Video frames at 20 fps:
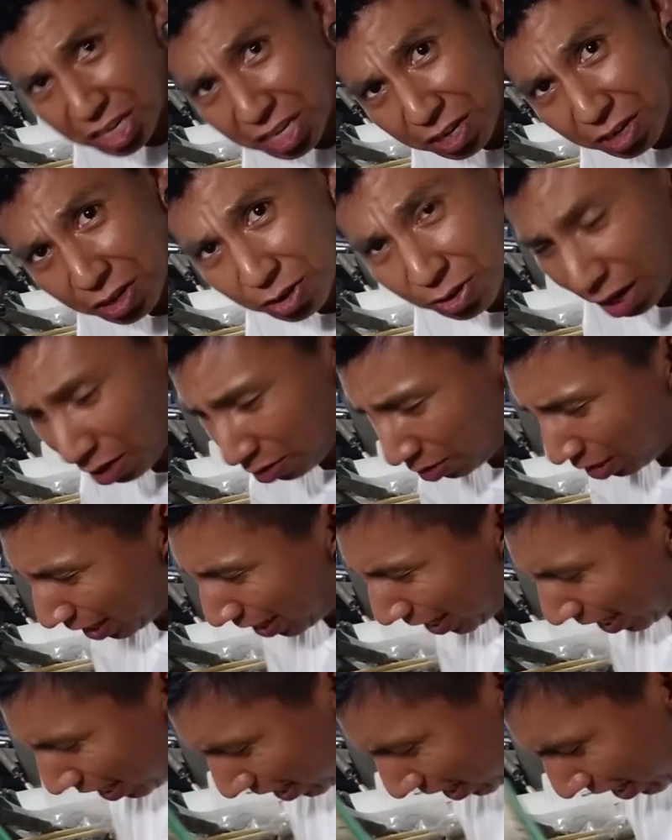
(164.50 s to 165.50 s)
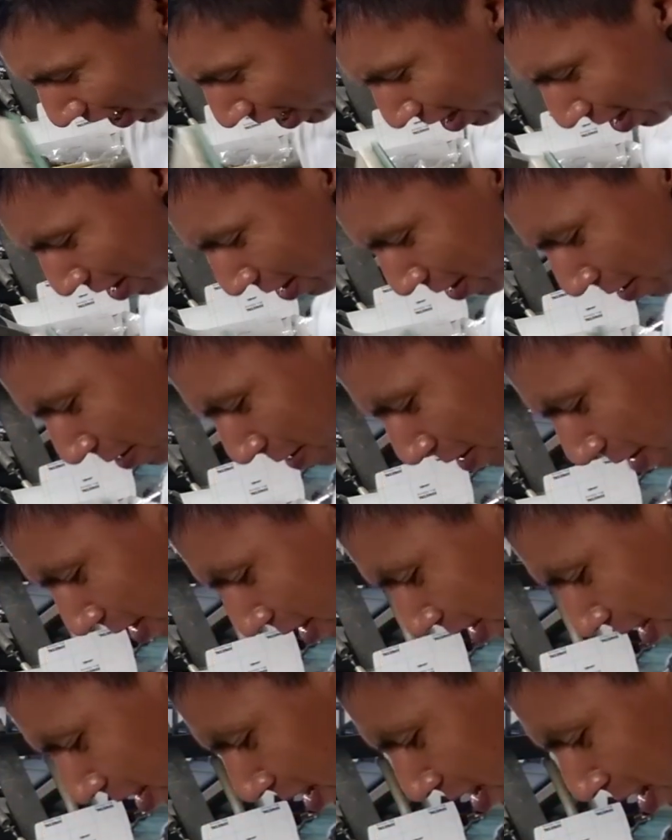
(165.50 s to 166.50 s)
here, so I could kind of like
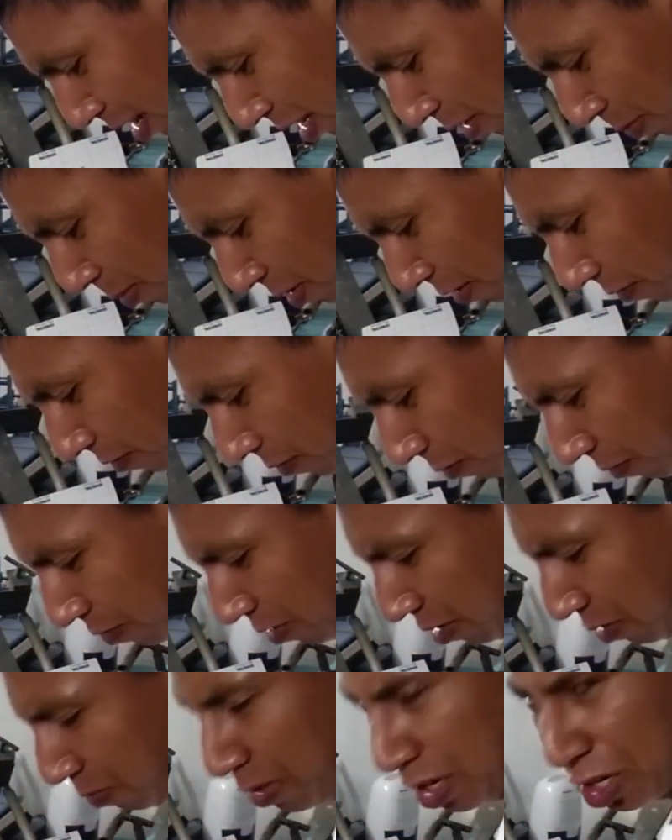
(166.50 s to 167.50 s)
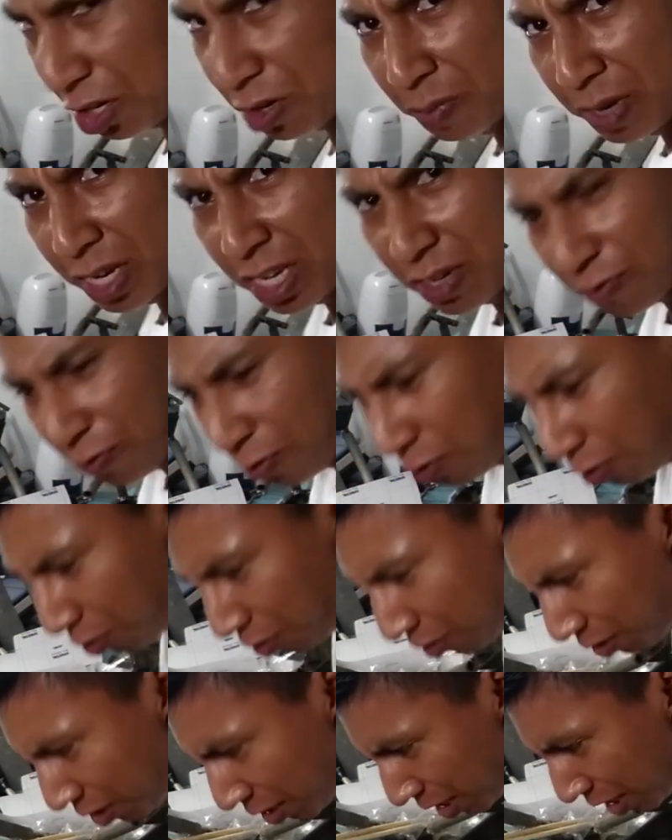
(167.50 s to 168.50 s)
get an estimate of the measurements
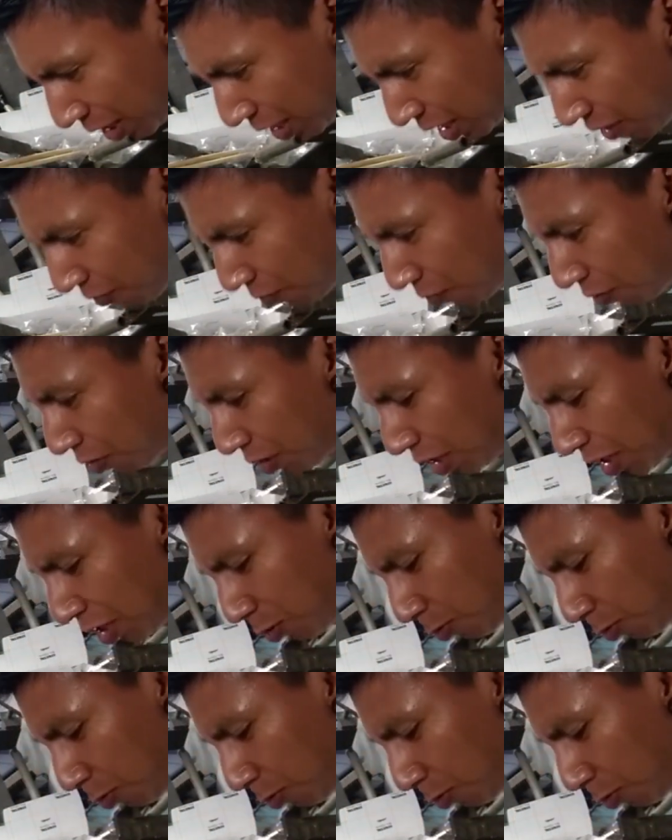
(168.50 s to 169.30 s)
for the distance for each